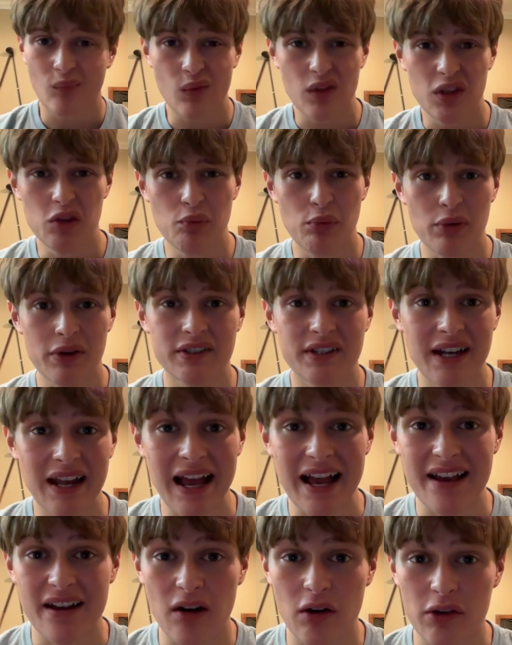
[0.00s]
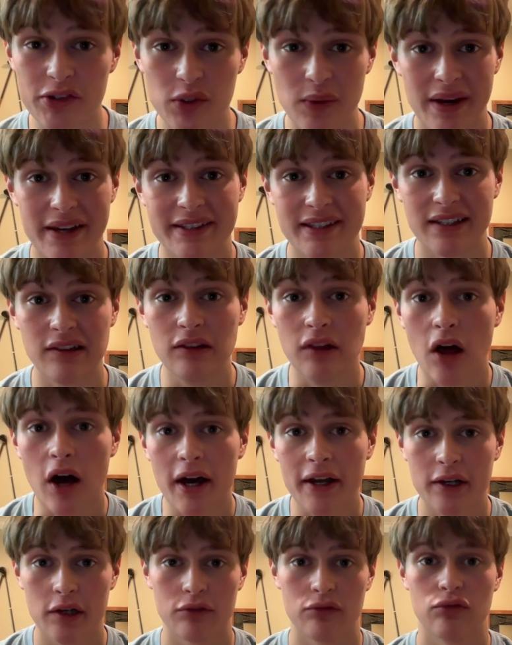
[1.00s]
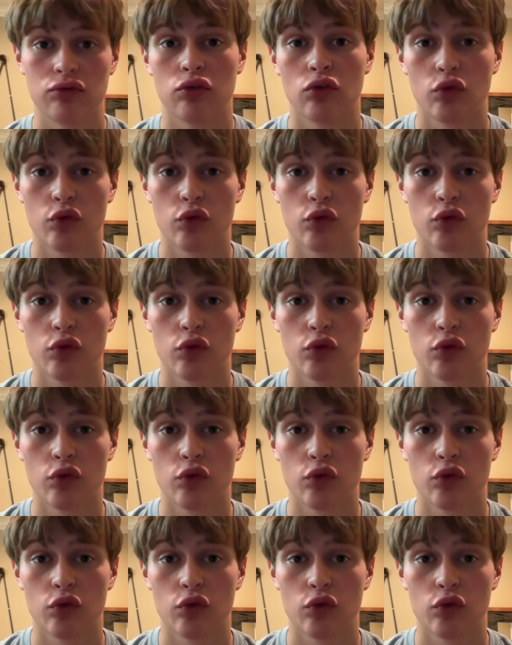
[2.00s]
The president also has a lot of